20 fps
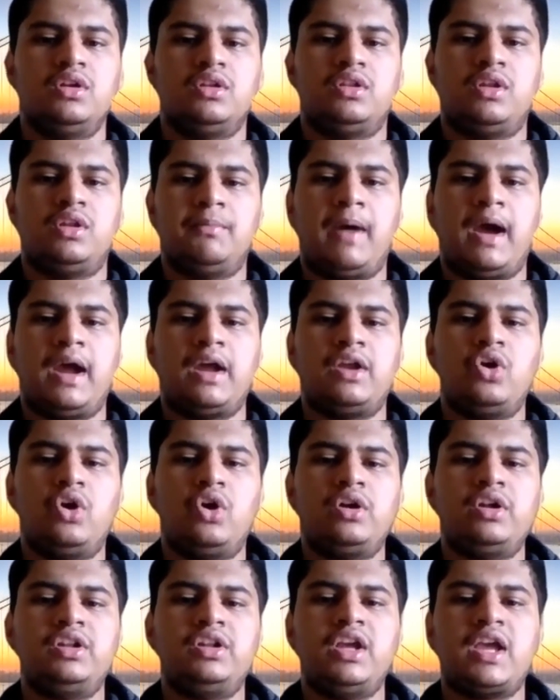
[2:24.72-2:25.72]
The
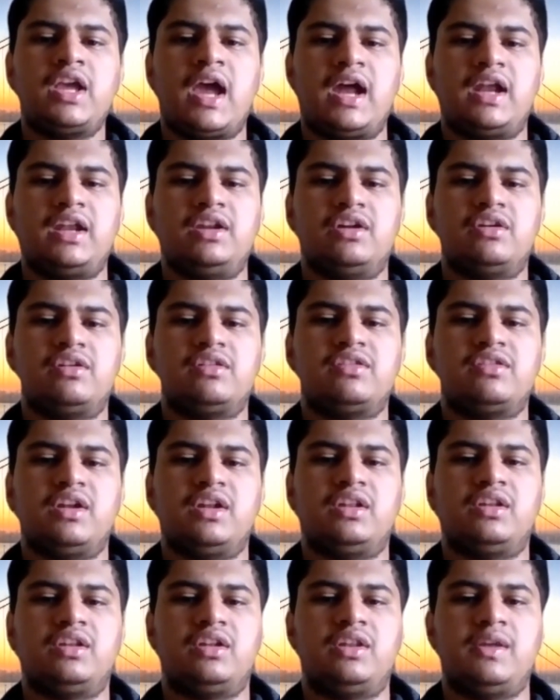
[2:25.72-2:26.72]
minority carriers
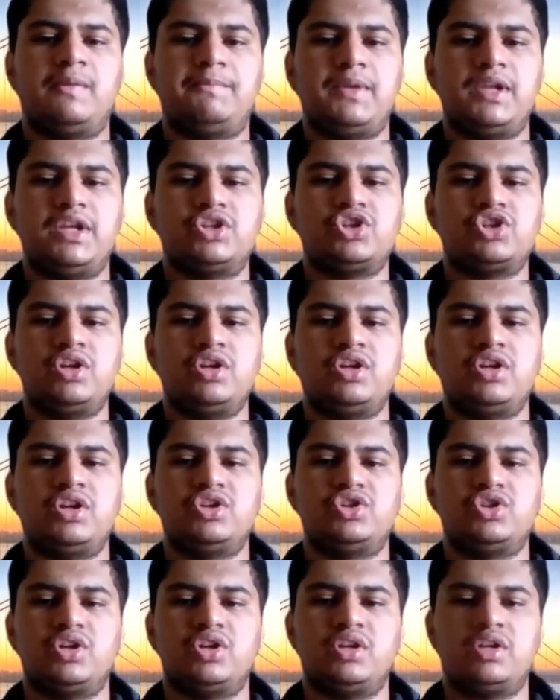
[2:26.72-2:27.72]
in the depletion
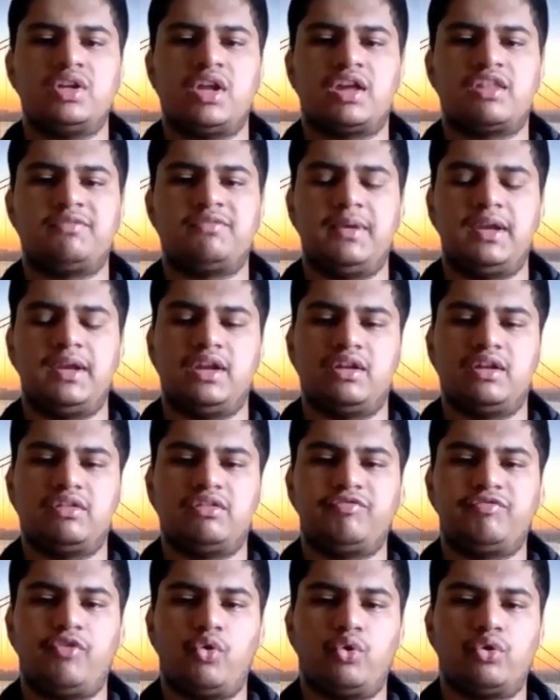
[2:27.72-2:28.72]
region
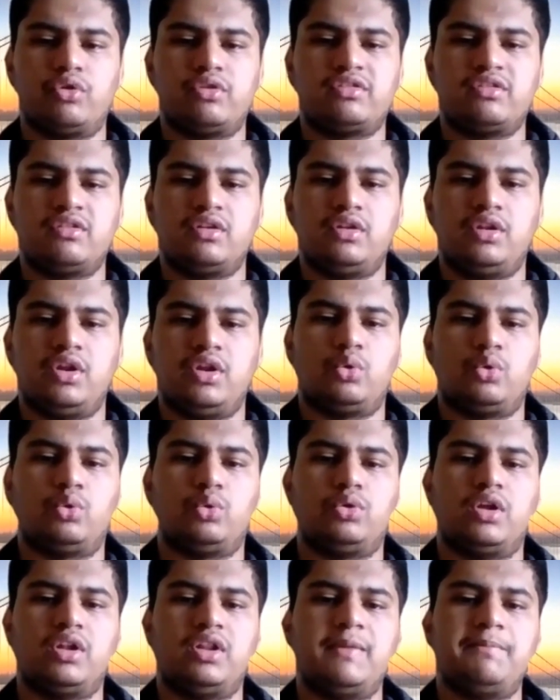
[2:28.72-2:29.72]
experience force due
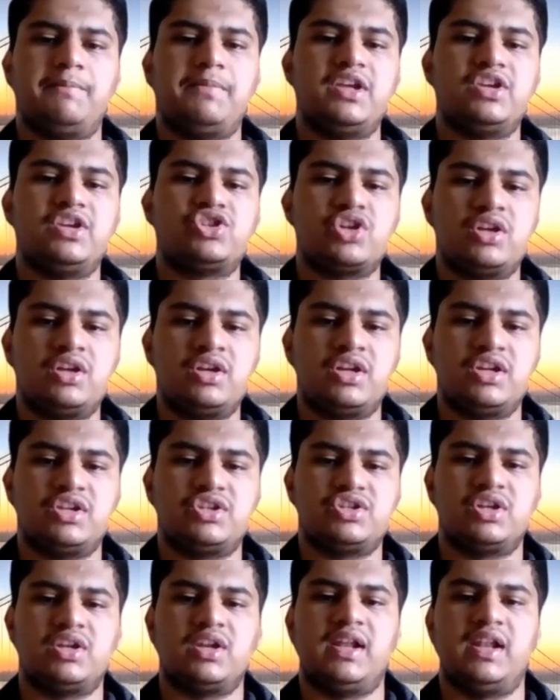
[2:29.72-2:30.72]
to the depletion
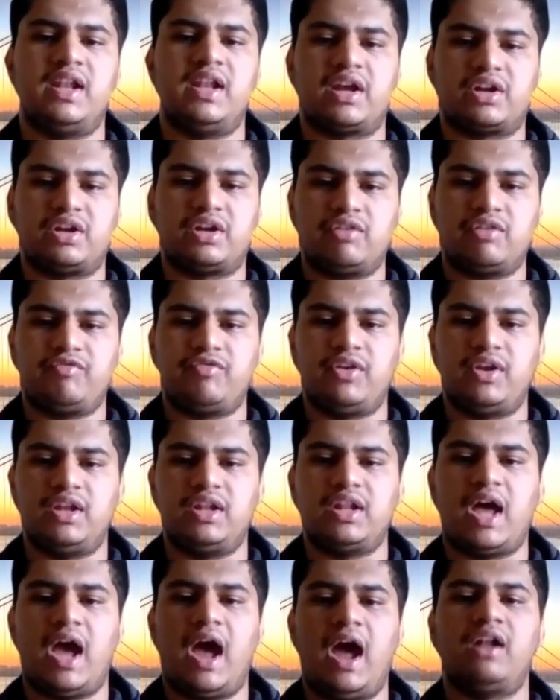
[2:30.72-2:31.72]
region electric
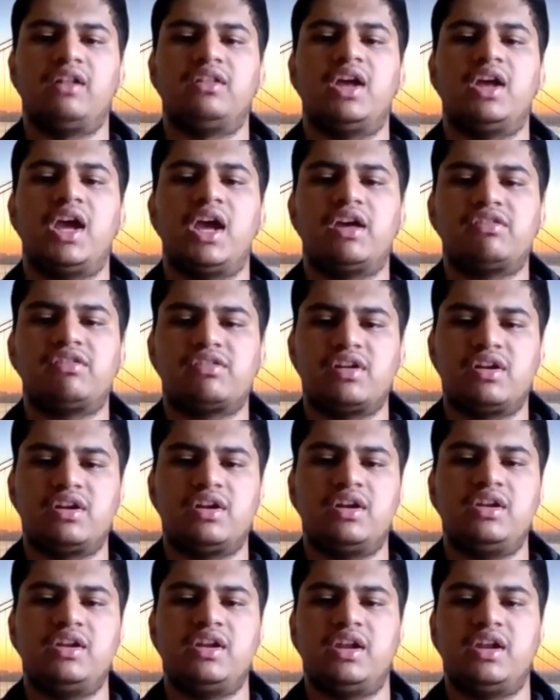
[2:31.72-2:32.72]
field and the
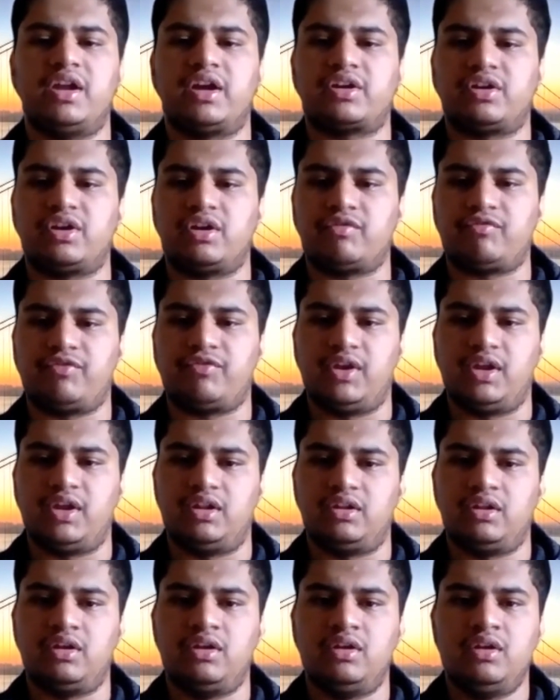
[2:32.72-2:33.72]
external electric
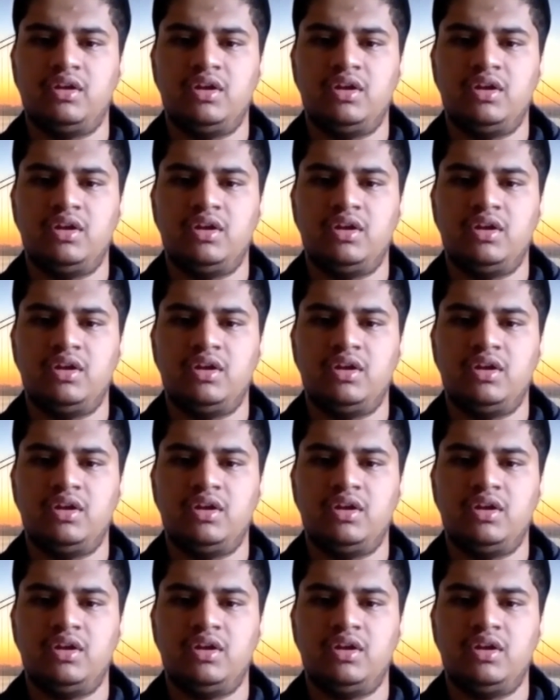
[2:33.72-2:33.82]
field.